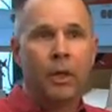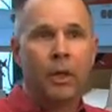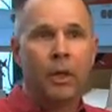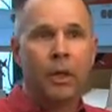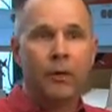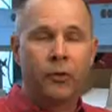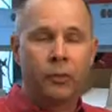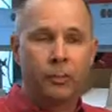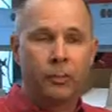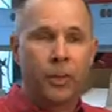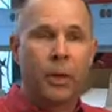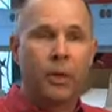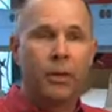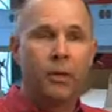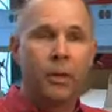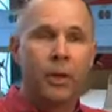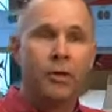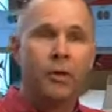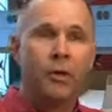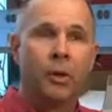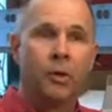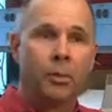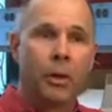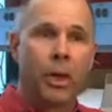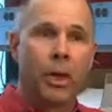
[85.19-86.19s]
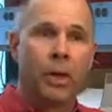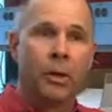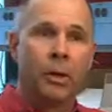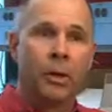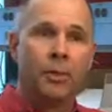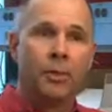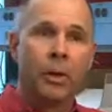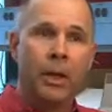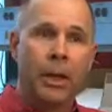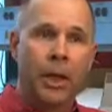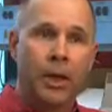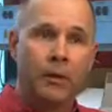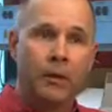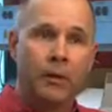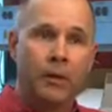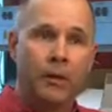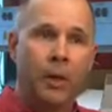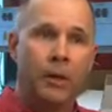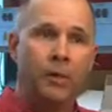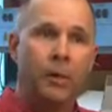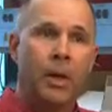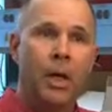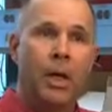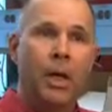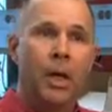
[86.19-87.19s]
experimental model
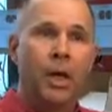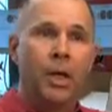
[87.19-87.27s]
platform.